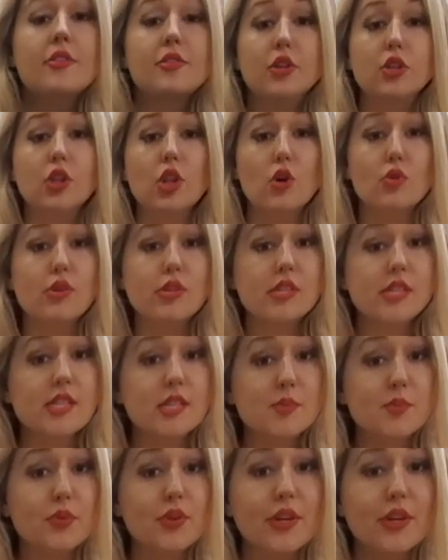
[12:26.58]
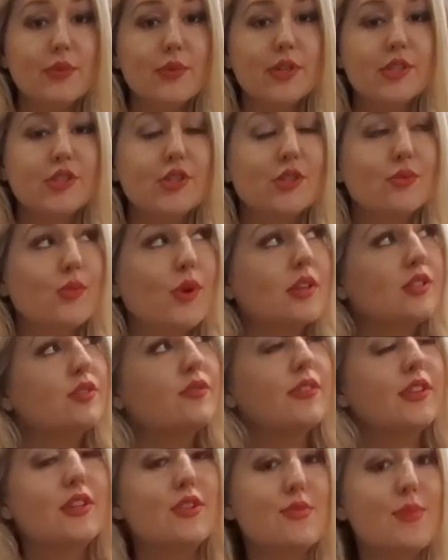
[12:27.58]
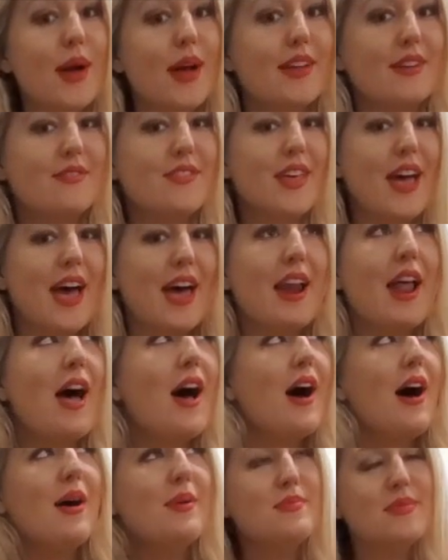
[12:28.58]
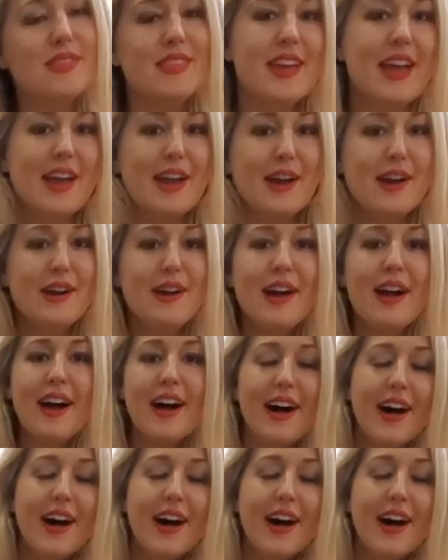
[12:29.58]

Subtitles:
the Lotus Esprit, which you can watch a video of mine of that up there,